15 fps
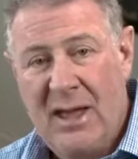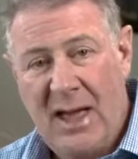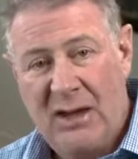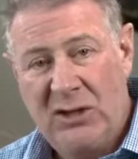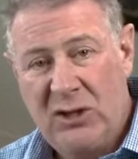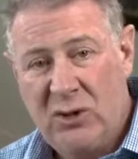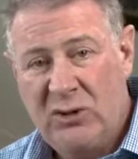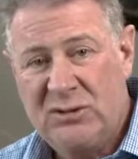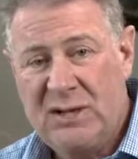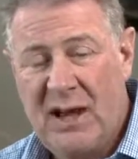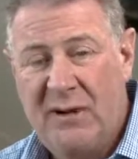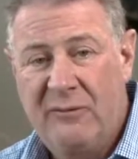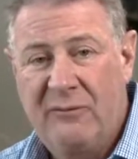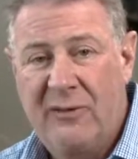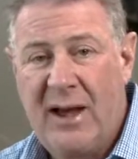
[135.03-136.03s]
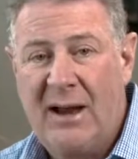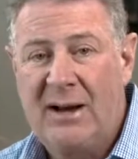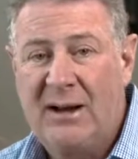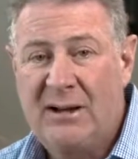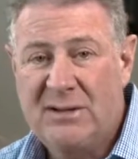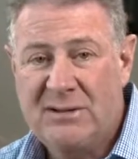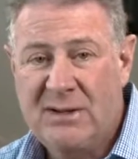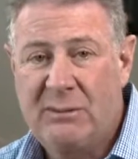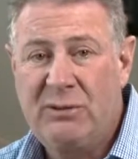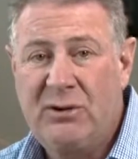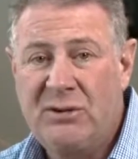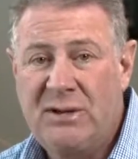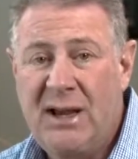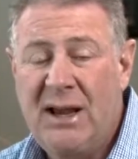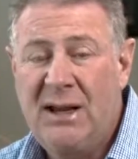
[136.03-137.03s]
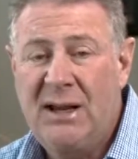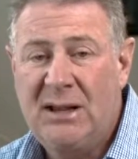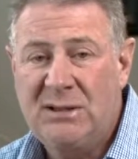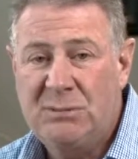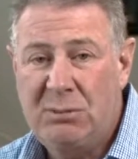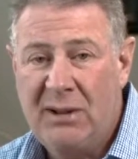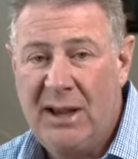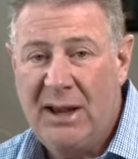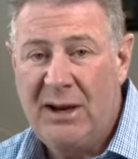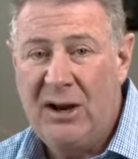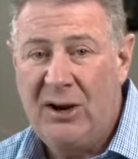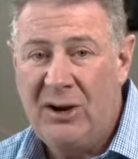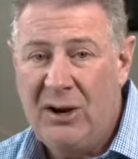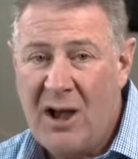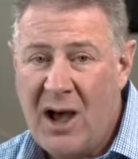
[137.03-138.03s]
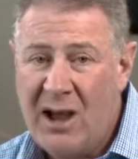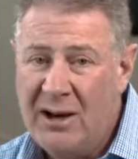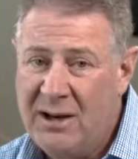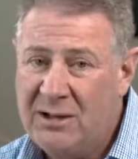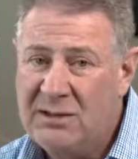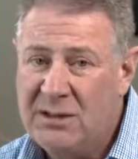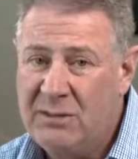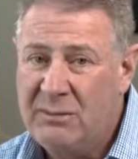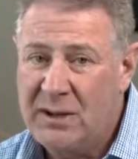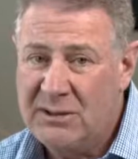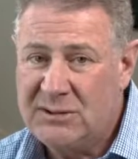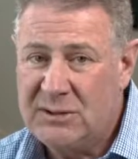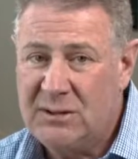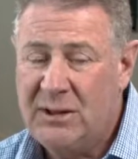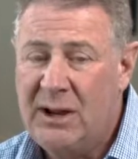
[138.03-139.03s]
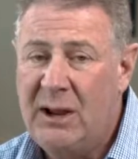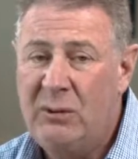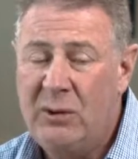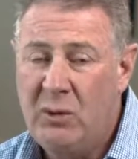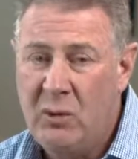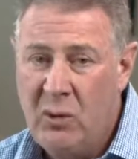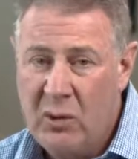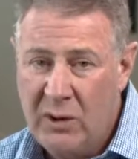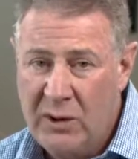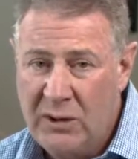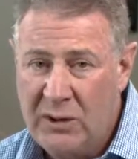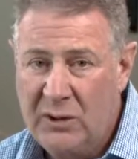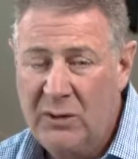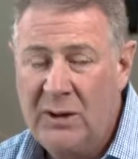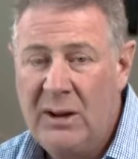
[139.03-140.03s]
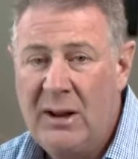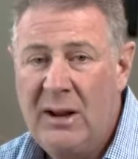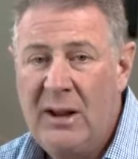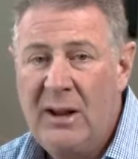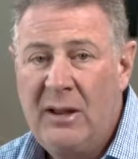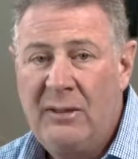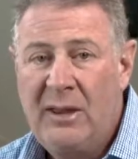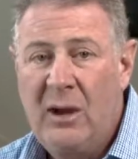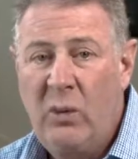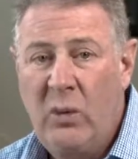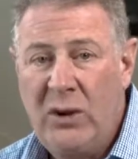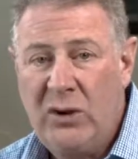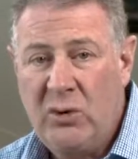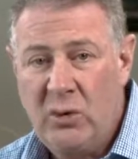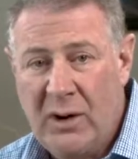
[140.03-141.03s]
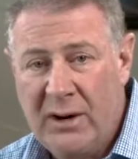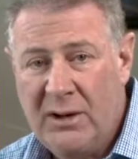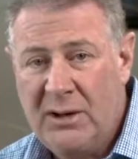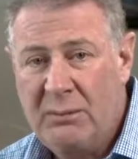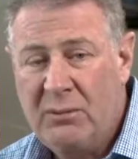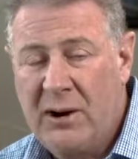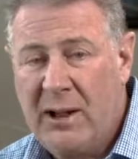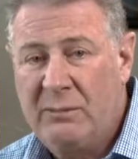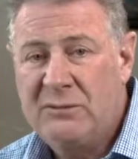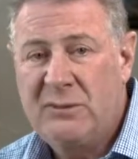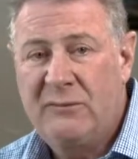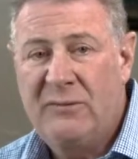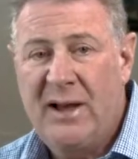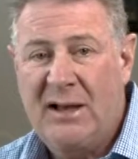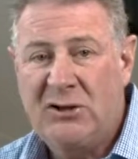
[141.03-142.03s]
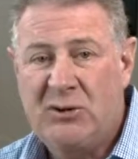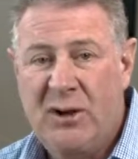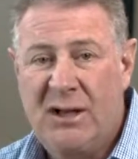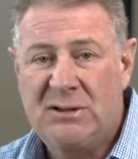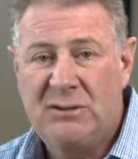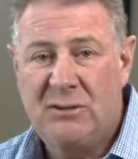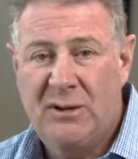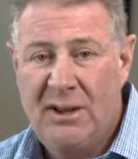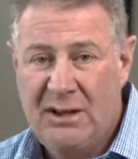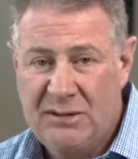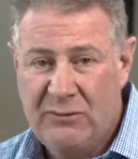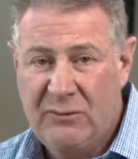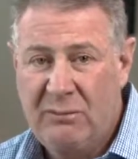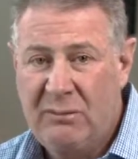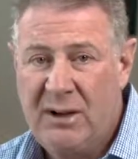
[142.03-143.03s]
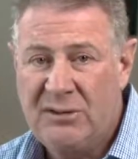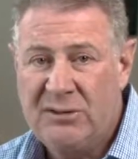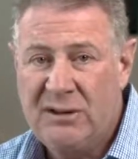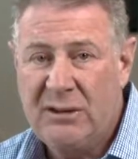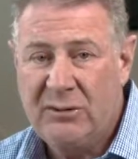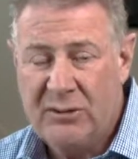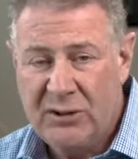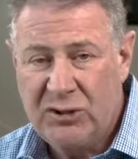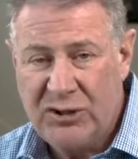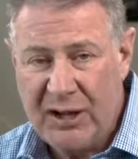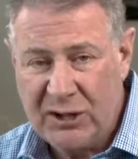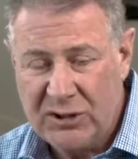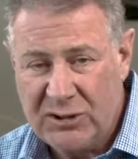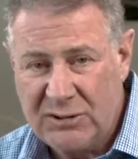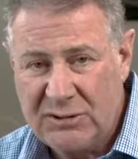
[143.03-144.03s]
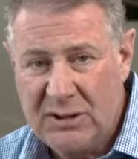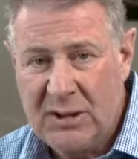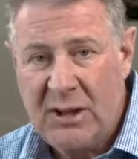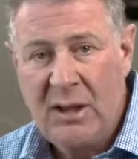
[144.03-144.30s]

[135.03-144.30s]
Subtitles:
and use that fat in a subcutaneous plane, not into the muscle. And I would warn you that when you run into problems with fat transfer, it's for muscular injections.